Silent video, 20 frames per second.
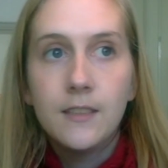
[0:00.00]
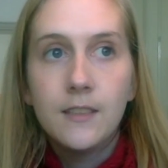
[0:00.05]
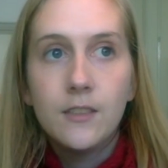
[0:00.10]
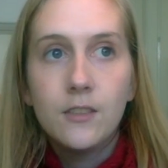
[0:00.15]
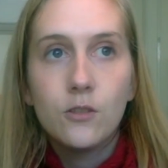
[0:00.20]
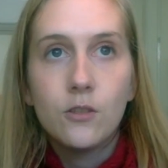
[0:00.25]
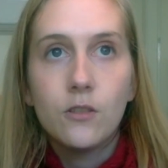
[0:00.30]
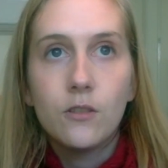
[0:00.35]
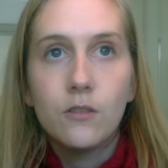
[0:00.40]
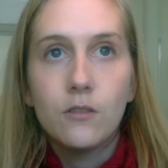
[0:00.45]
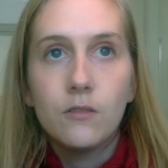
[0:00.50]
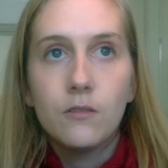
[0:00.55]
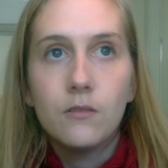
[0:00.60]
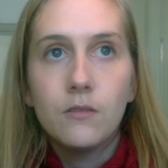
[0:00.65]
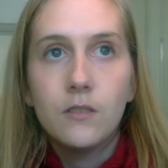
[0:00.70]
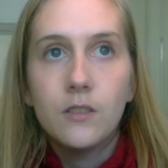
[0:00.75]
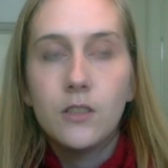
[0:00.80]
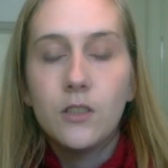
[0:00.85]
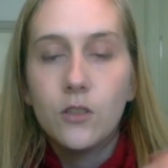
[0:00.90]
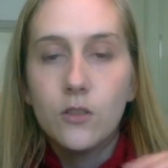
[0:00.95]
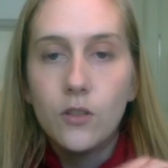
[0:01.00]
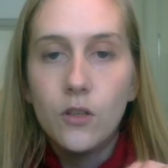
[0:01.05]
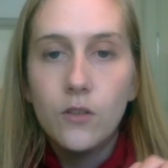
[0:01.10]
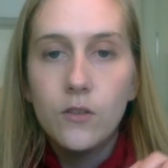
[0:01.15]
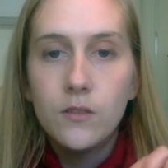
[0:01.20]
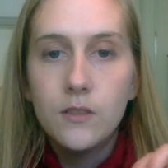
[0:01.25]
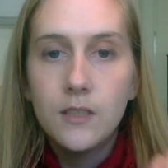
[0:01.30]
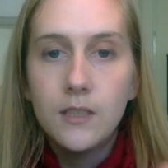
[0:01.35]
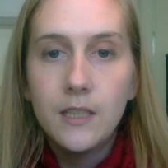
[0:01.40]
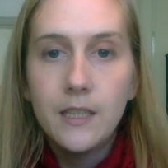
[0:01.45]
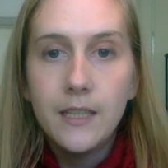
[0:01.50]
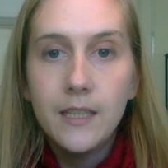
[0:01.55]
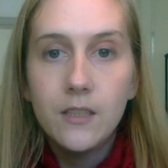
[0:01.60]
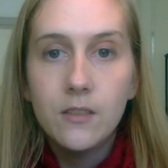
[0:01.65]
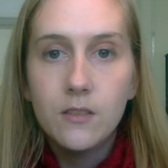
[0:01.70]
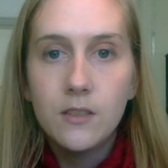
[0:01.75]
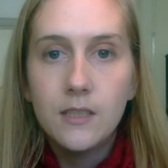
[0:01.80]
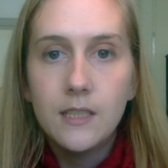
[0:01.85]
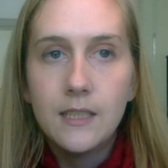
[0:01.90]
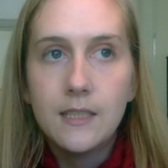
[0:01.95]
So your toes and your
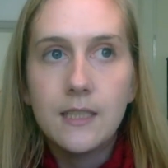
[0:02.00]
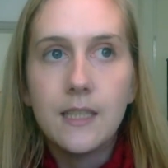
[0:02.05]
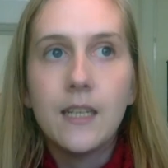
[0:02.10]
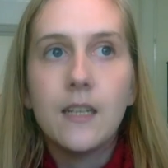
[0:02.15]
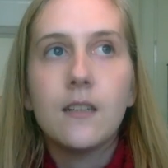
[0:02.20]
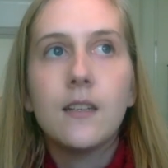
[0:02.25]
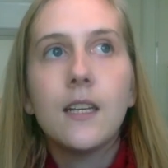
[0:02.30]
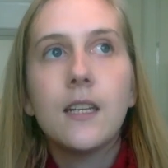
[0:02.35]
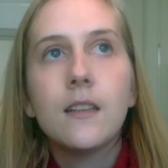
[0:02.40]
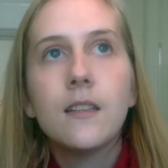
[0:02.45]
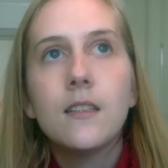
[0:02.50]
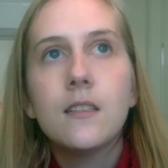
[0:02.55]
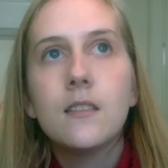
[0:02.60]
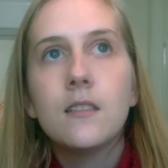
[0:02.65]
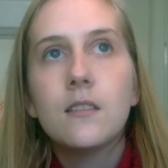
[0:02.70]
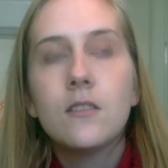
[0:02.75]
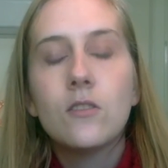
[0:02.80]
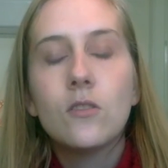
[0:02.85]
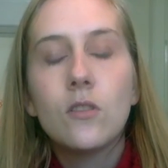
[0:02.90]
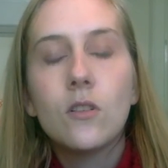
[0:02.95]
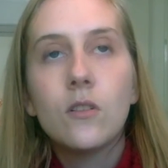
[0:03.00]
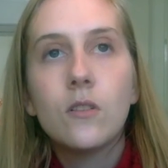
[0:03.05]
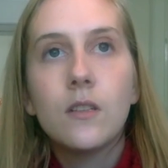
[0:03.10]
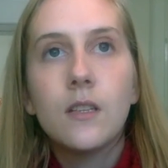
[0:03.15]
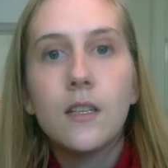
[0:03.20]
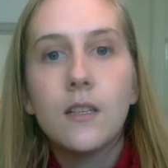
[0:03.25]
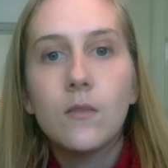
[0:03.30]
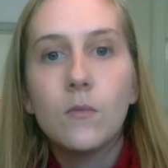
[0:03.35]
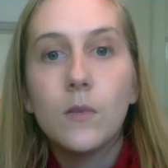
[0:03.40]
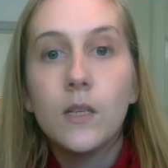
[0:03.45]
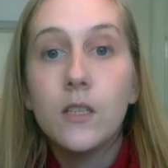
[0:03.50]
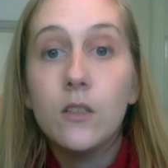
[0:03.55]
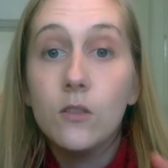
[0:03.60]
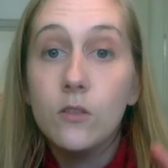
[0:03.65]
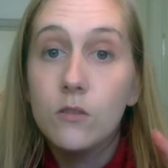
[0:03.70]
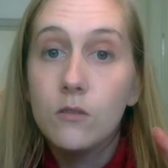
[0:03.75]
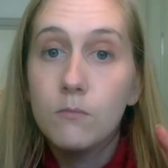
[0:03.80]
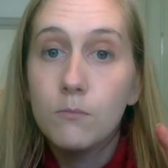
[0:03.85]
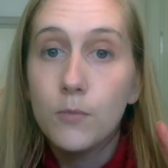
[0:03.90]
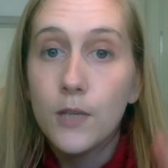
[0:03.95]
heel sticks out, and this is so that when
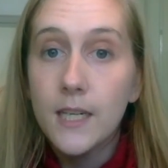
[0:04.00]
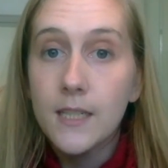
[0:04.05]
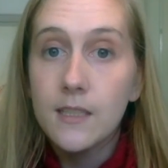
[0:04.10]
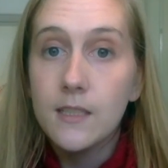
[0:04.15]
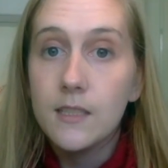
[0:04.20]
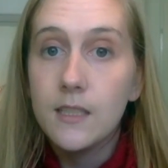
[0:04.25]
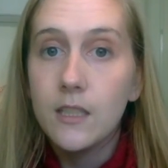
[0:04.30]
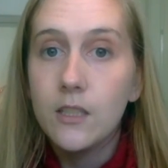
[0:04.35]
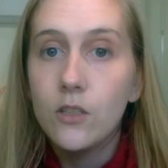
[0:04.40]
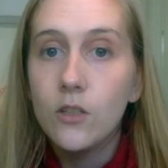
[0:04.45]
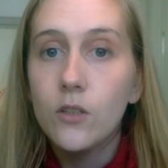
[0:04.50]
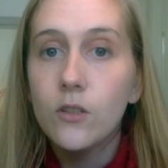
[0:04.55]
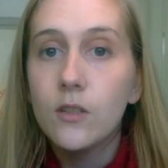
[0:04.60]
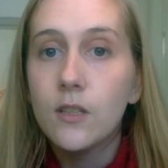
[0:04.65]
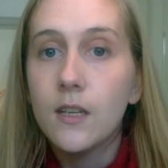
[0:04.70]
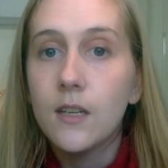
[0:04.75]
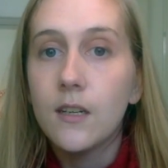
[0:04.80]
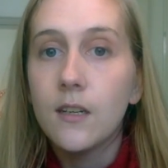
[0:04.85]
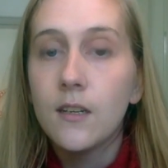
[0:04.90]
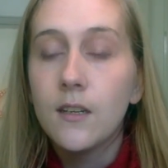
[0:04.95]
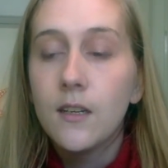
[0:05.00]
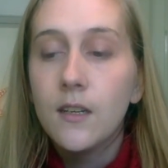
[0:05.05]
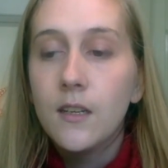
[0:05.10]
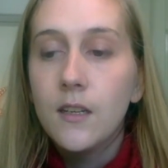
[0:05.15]
you're practicing yoga,